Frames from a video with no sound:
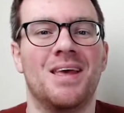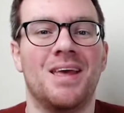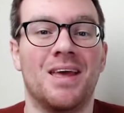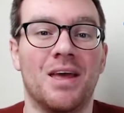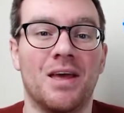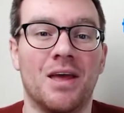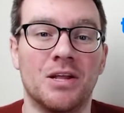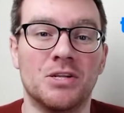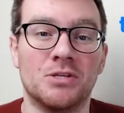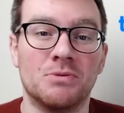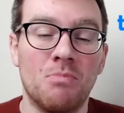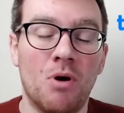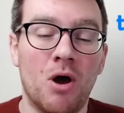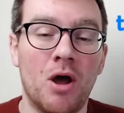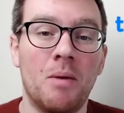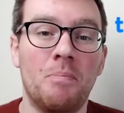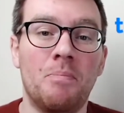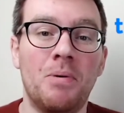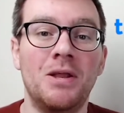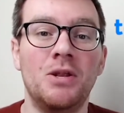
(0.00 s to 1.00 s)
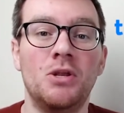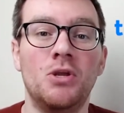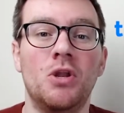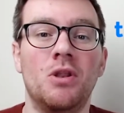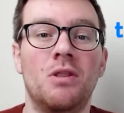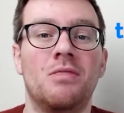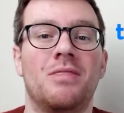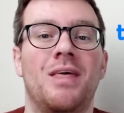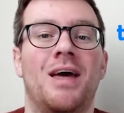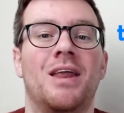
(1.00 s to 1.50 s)
It's my
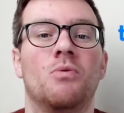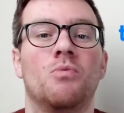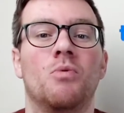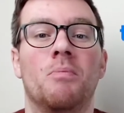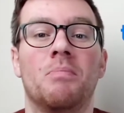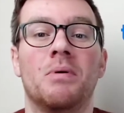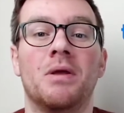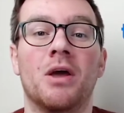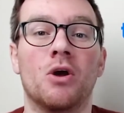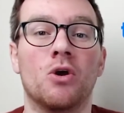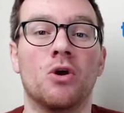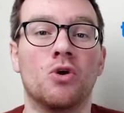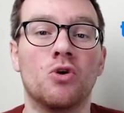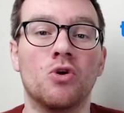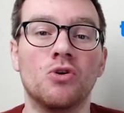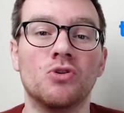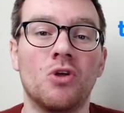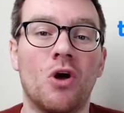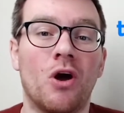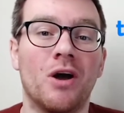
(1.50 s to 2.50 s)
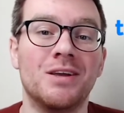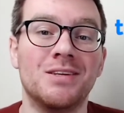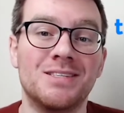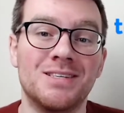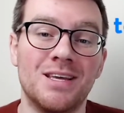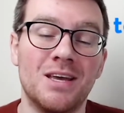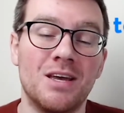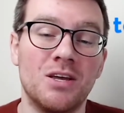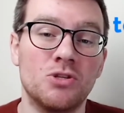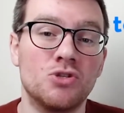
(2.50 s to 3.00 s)
opinion that it would be a good
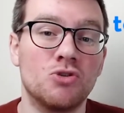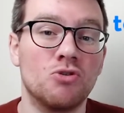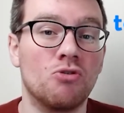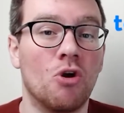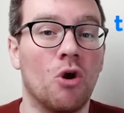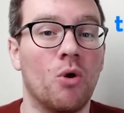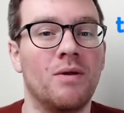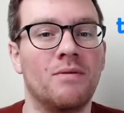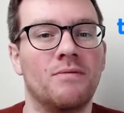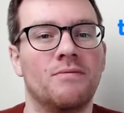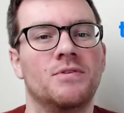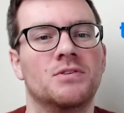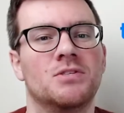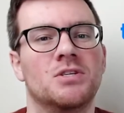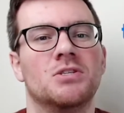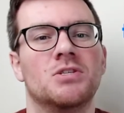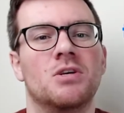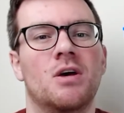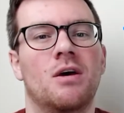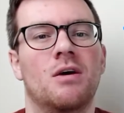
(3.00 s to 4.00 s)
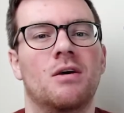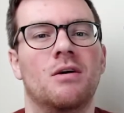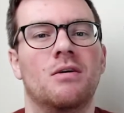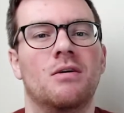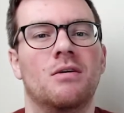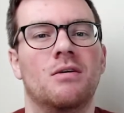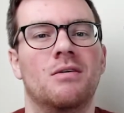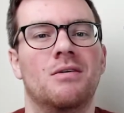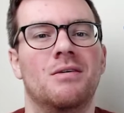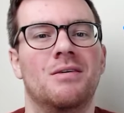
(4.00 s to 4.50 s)
idea to go and visit her.
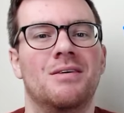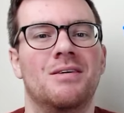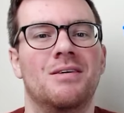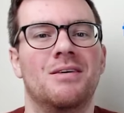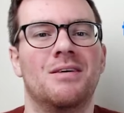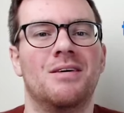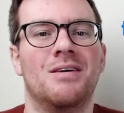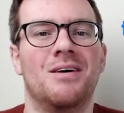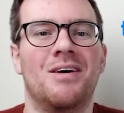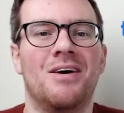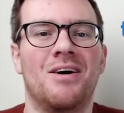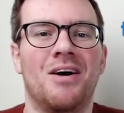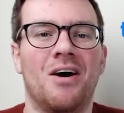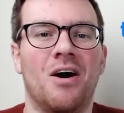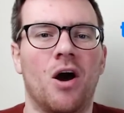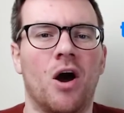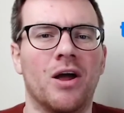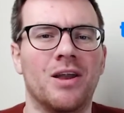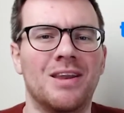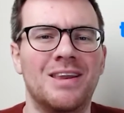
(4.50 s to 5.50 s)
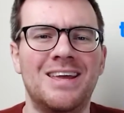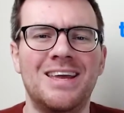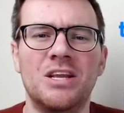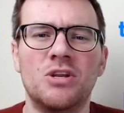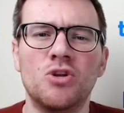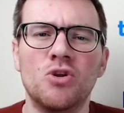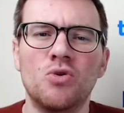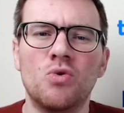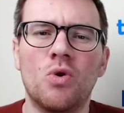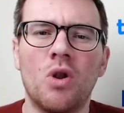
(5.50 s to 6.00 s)
I need
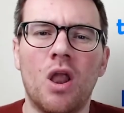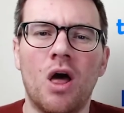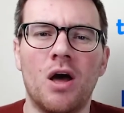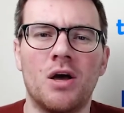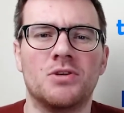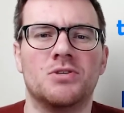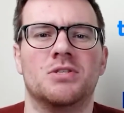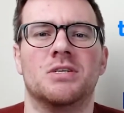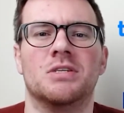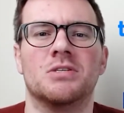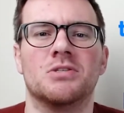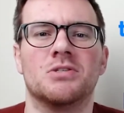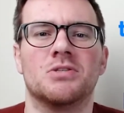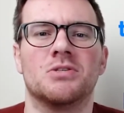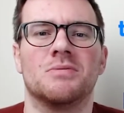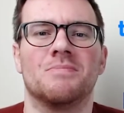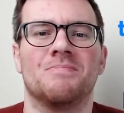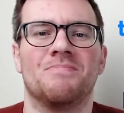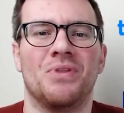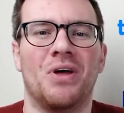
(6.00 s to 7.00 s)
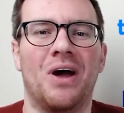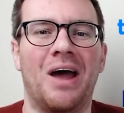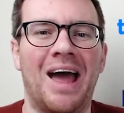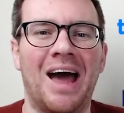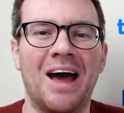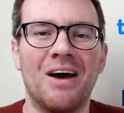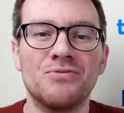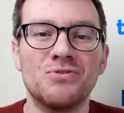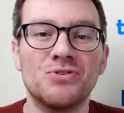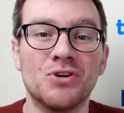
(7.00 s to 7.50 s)
new glasses. I
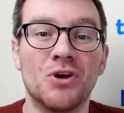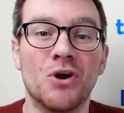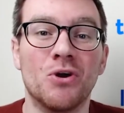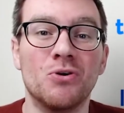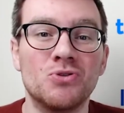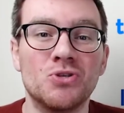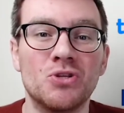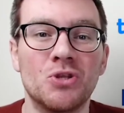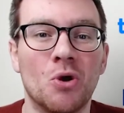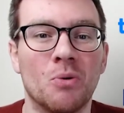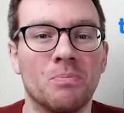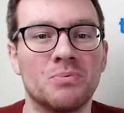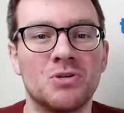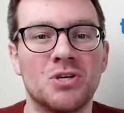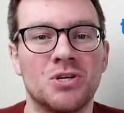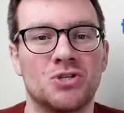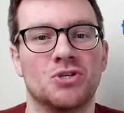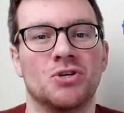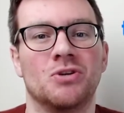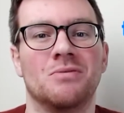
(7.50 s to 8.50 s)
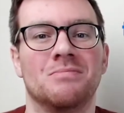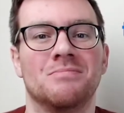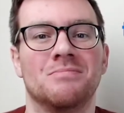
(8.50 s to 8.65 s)
have to go to the optician.